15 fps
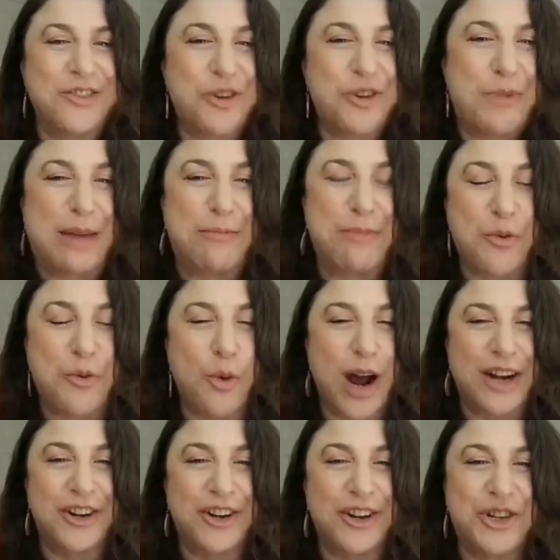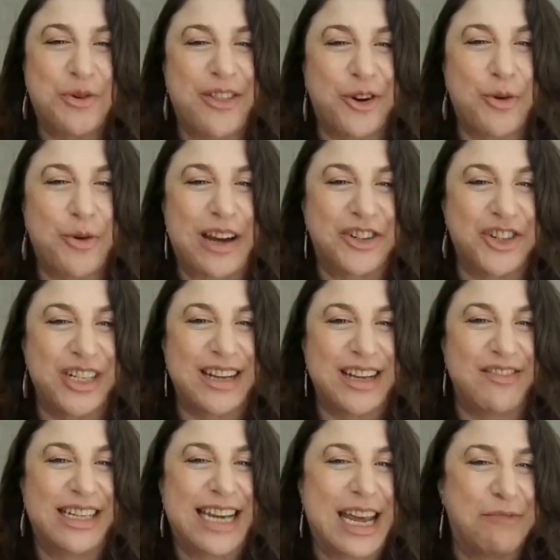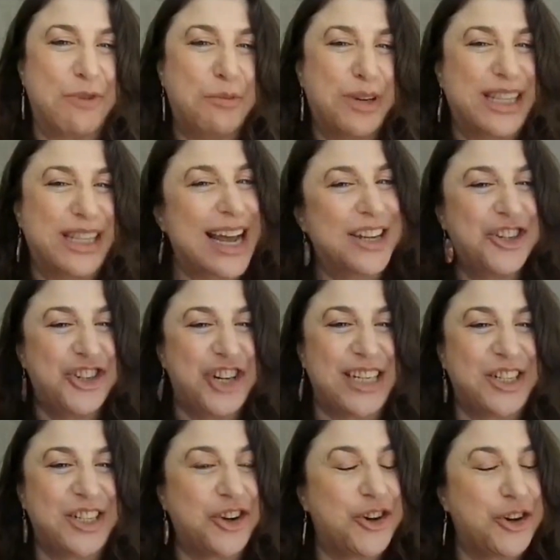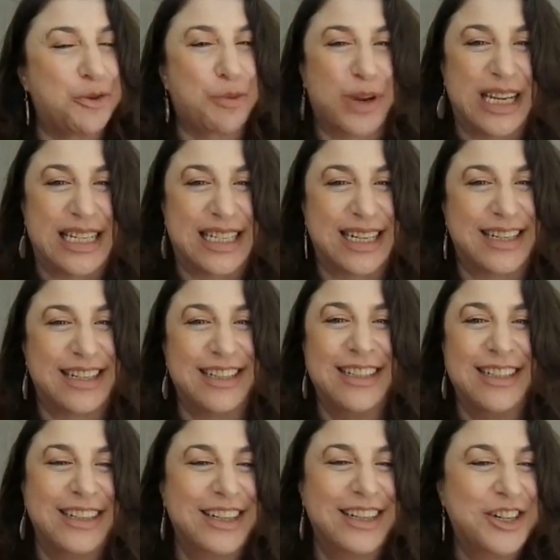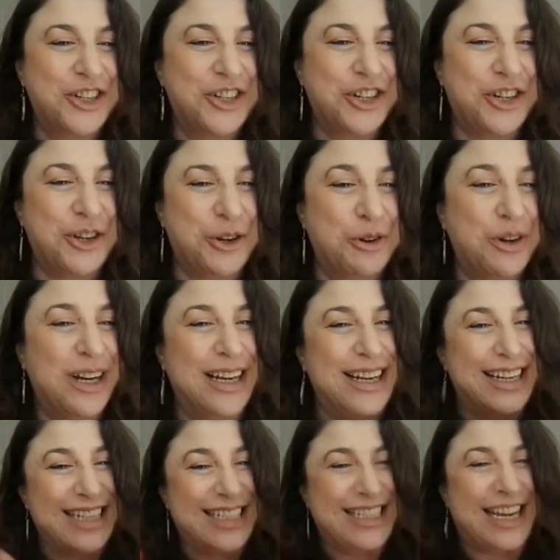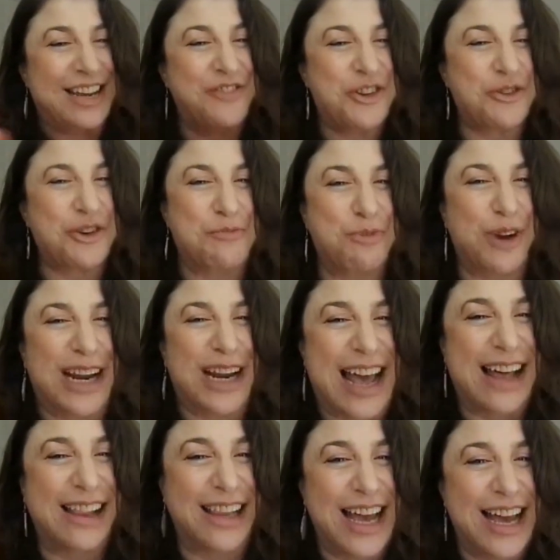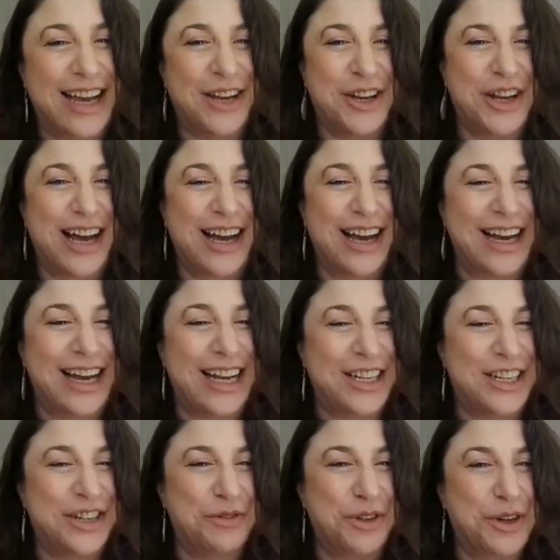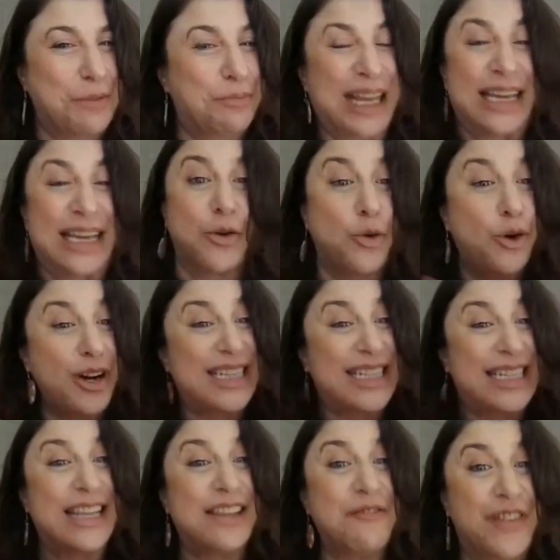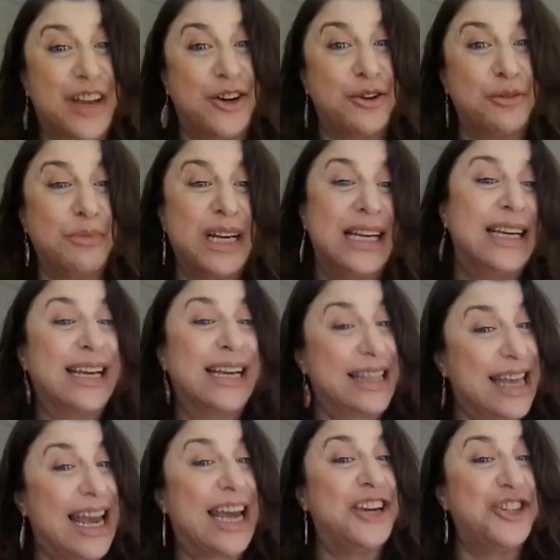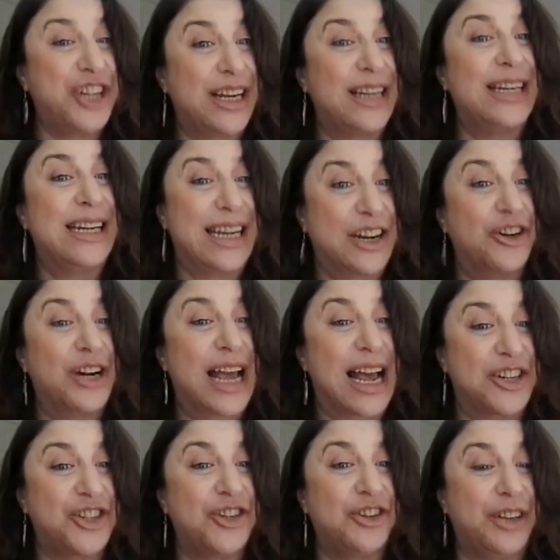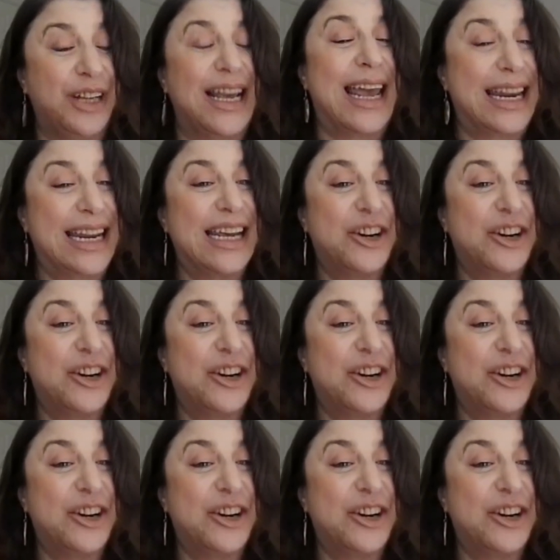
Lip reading: think there may be one or two other questions on the table, but that's just a good reason to see if you can bring Alain please, or see the film in the Haiti International